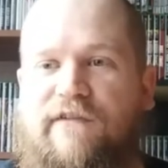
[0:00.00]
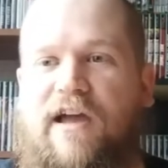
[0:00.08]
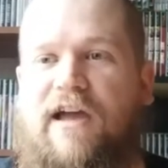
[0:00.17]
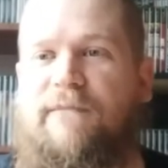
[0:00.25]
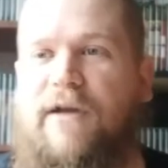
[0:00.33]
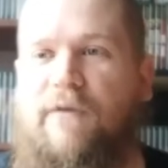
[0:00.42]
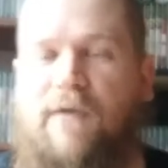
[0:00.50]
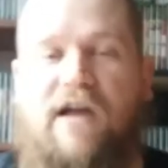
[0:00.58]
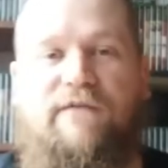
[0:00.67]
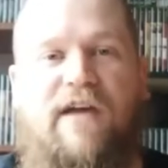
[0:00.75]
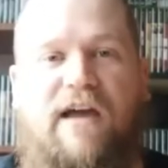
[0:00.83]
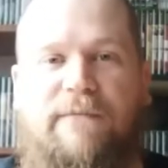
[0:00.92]
I have my
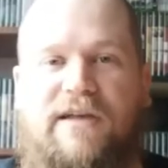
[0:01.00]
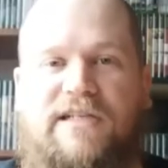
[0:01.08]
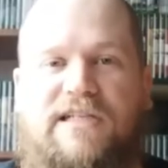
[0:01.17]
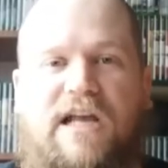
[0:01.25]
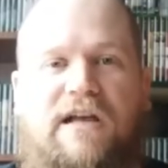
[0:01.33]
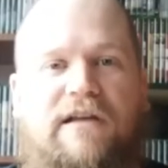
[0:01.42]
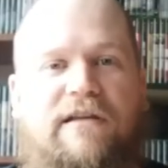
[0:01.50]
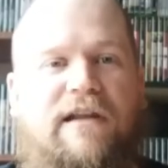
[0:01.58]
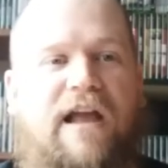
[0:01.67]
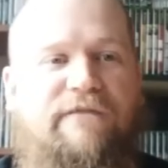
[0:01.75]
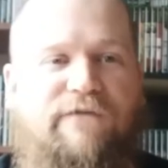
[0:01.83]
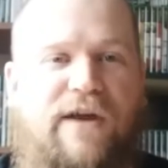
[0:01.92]
wife, I have my son, I
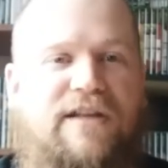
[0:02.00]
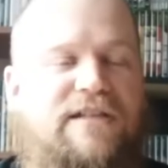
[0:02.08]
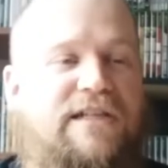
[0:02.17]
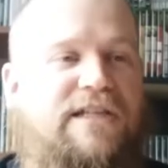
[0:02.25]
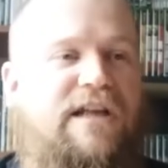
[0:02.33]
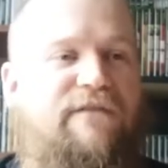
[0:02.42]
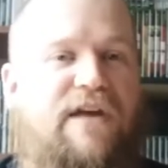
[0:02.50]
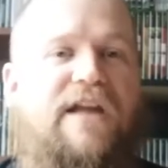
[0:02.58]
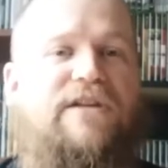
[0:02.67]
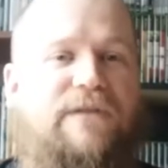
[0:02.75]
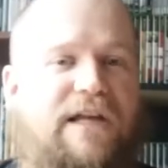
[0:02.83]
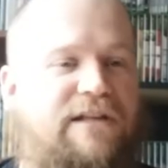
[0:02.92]
got friends and stuff. And I
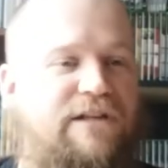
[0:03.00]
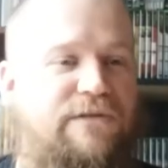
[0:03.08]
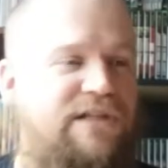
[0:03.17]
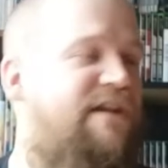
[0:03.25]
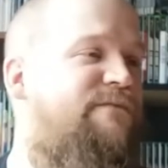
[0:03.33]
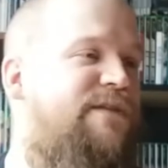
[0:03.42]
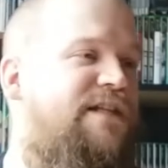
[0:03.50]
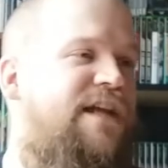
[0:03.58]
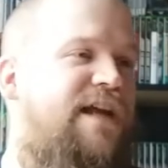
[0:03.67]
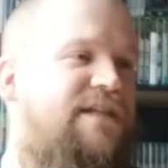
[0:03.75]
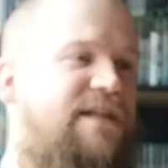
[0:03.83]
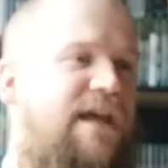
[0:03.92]
do like to do stuff
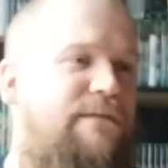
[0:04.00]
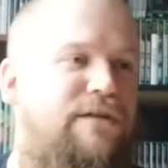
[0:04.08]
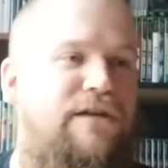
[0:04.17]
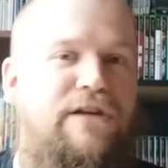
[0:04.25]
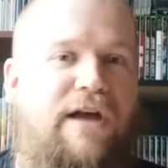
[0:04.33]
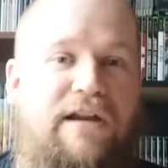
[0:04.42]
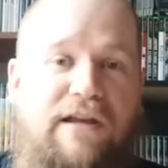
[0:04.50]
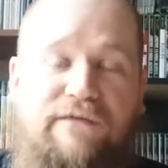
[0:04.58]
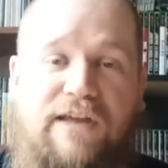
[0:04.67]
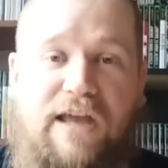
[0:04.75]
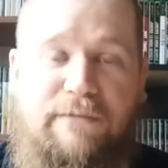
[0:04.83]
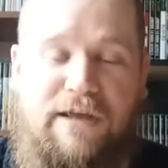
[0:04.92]
besides gaming. You know, I love
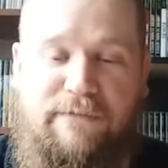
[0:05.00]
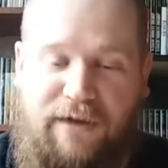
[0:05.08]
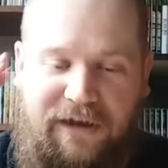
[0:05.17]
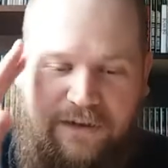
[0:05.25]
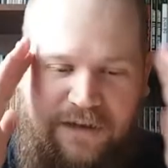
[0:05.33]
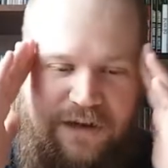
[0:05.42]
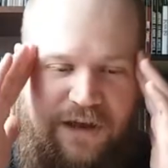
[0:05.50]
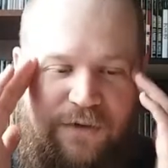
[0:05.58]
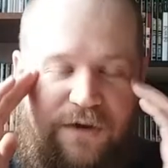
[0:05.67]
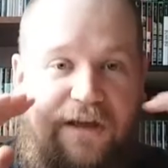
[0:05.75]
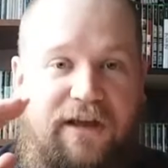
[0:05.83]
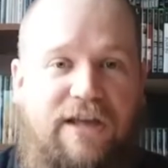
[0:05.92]
gaming, but, you know,
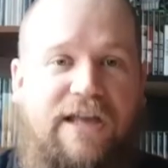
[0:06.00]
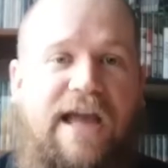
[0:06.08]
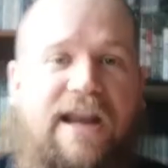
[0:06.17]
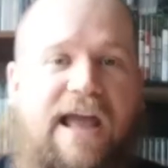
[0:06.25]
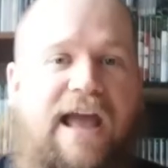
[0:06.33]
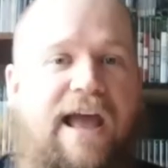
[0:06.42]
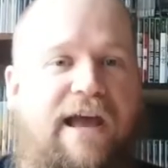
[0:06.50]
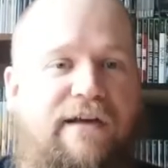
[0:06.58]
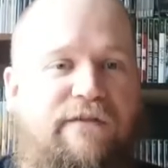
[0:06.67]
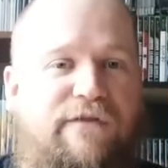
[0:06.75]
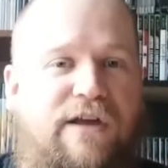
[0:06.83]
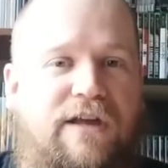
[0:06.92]
you got to
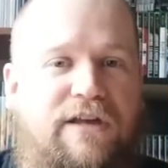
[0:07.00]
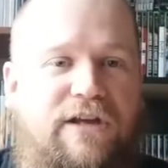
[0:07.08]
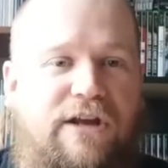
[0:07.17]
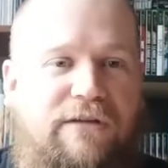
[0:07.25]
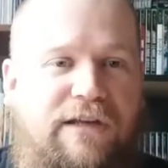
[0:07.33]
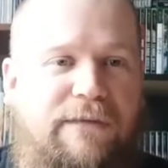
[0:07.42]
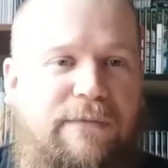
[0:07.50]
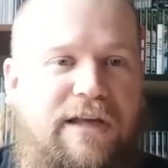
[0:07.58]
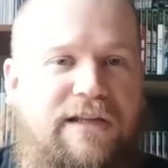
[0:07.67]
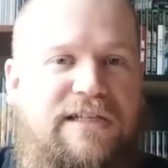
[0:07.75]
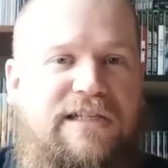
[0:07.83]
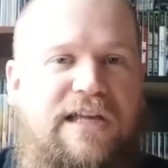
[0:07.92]
have, you know,
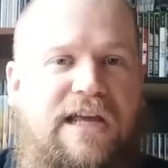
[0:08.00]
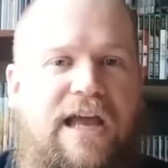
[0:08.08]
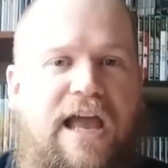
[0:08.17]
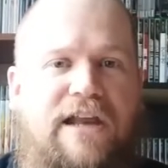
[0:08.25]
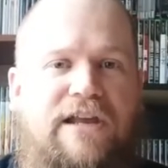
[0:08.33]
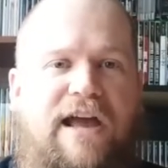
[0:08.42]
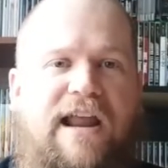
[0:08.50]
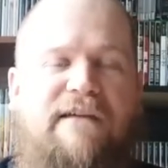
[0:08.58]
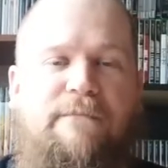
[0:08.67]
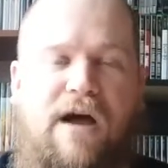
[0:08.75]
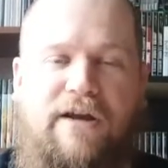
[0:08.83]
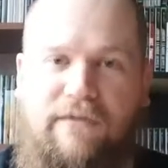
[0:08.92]
limits and you got to have
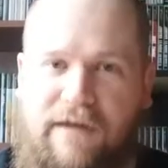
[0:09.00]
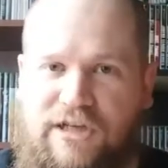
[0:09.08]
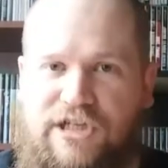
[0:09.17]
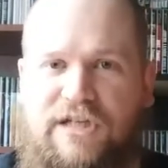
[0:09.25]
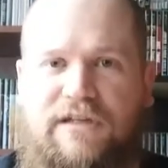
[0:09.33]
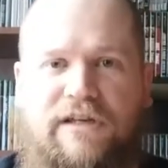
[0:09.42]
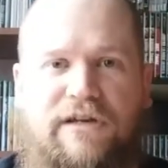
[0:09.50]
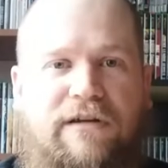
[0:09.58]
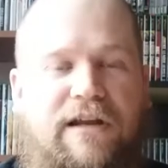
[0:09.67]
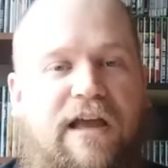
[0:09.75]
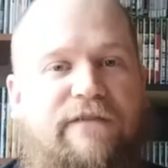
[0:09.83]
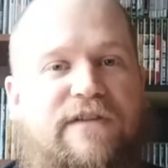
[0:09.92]
moderation in your
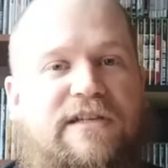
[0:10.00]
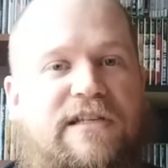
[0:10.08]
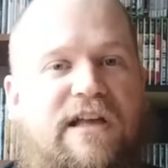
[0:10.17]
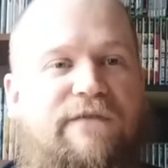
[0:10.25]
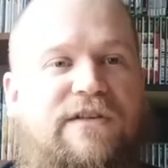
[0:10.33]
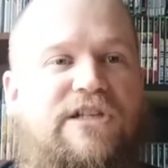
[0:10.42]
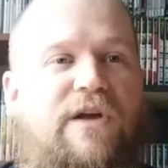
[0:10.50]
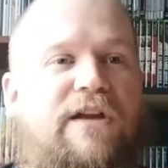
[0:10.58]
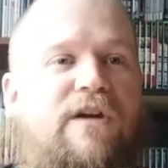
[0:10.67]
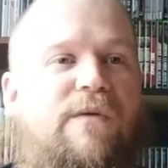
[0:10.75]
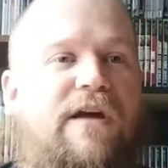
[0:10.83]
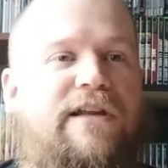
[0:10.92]
life and stuff. And so I
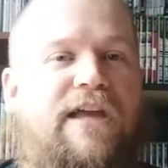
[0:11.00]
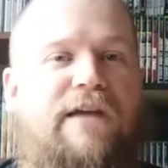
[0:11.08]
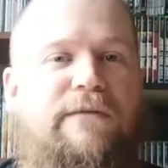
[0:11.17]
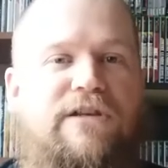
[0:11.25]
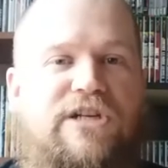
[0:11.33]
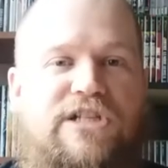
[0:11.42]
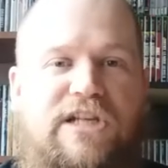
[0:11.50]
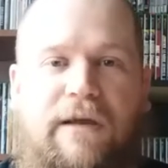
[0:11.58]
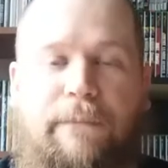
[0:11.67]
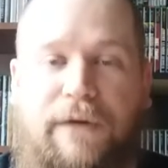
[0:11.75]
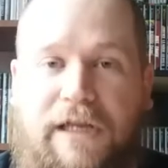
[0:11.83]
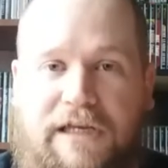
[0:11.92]
don't want gaming just to
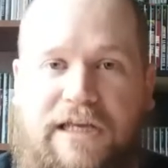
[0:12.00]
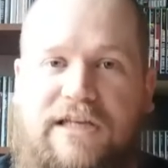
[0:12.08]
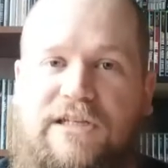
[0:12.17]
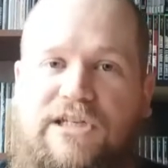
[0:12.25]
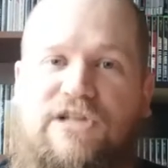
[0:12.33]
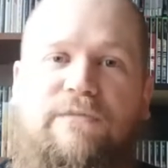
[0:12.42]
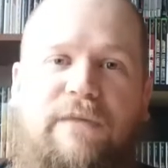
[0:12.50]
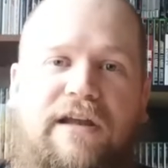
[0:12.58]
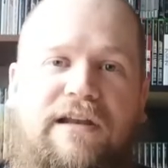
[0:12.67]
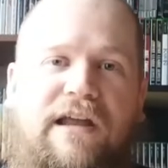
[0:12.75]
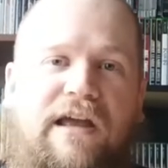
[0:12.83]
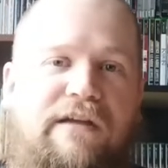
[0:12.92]
completely consume my
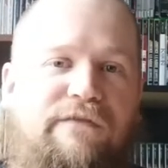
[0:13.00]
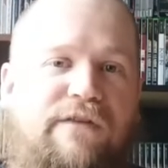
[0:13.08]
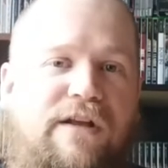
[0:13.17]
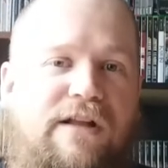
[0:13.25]
life.